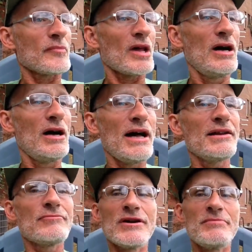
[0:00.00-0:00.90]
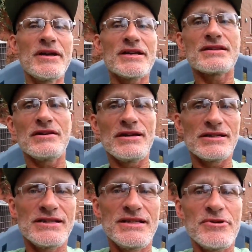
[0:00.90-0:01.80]
I didn't want to make it sound
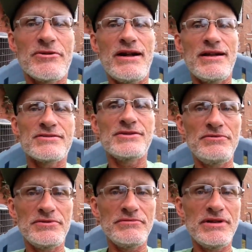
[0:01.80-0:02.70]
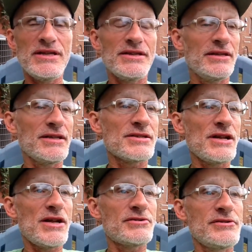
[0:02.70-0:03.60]
like the Democrats don't do anything. That's
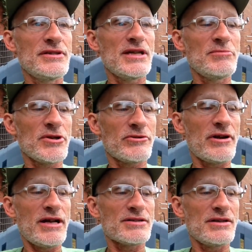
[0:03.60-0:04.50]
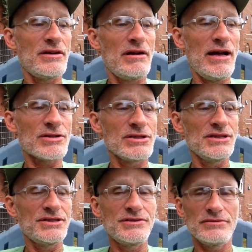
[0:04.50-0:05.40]
not true. The Democrats
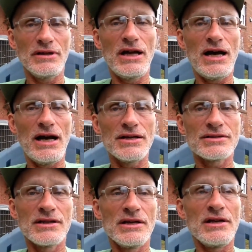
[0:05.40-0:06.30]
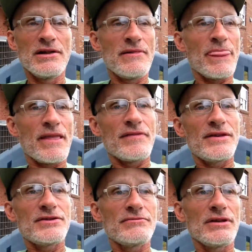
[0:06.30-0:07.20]
actually do a lot.
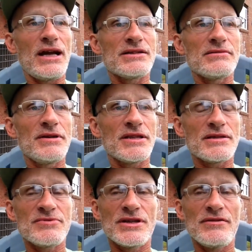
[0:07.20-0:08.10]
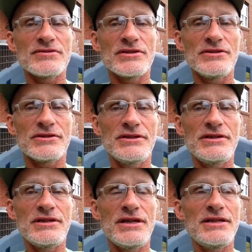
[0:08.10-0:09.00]
They do a lot to make themselves look
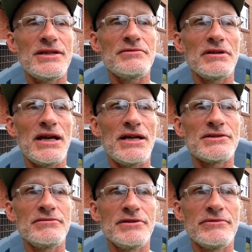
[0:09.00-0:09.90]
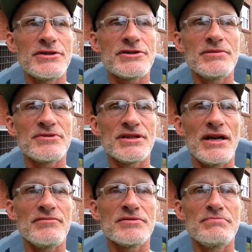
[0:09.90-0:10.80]
good, and they do a lot to enrich
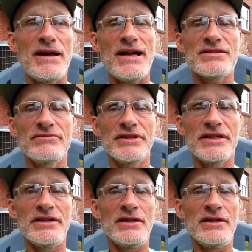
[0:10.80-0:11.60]
themselves massively